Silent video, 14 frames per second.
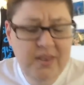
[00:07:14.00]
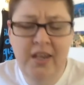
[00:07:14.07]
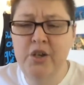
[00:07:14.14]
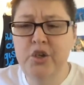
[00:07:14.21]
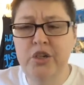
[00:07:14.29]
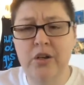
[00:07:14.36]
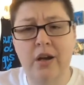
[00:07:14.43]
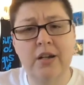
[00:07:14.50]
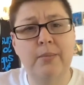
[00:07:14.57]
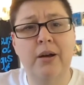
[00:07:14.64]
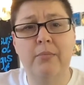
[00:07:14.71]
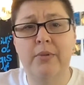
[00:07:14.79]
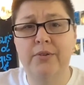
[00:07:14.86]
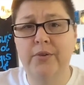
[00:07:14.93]
And she talked
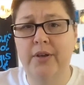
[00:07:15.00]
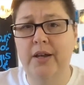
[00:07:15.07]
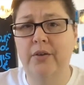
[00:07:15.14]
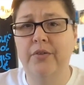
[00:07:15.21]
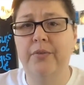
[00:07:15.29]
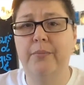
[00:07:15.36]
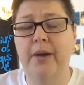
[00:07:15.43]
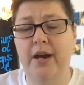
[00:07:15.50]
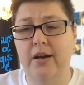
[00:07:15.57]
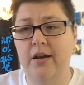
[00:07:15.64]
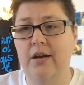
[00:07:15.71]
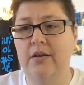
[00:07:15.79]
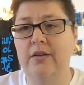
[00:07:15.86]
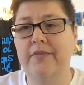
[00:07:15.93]
about mental health
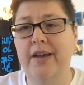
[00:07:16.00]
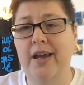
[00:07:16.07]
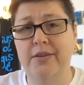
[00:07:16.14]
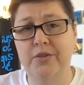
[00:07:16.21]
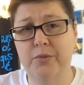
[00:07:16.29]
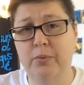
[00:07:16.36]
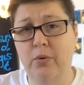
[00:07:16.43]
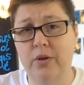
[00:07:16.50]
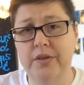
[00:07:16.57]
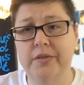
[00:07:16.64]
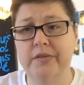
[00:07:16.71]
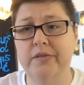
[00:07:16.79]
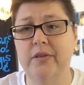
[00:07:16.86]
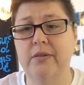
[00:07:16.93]
background, if I had a support
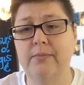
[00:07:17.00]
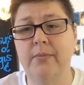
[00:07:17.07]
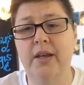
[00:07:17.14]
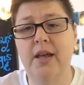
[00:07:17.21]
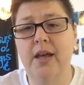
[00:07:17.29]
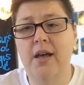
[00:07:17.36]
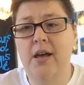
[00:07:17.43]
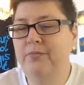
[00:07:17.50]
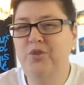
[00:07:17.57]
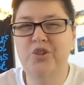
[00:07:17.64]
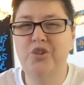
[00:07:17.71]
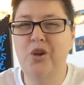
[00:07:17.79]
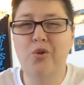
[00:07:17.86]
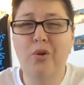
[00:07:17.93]
system,
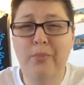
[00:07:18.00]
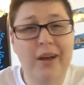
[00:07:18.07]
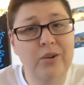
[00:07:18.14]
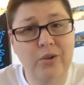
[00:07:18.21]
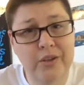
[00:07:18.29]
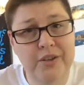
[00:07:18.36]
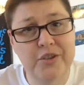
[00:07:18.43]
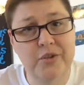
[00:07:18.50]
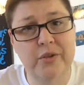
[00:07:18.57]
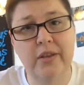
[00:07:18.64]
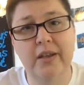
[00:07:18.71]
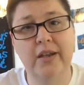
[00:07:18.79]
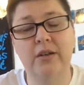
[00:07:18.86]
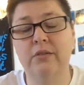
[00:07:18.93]
just general medical
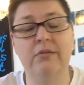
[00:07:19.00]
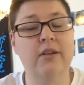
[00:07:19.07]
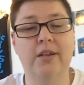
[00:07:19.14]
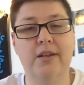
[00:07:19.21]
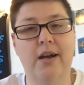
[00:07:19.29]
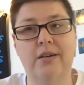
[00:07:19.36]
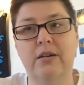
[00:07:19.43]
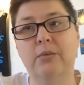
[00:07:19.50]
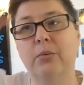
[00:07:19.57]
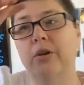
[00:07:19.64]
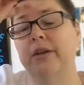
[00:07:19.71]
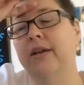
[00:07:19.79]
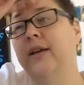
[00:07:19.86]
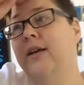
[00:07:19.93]
history like any doctor
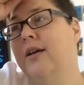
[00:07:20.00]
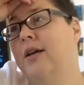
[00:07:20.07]
would.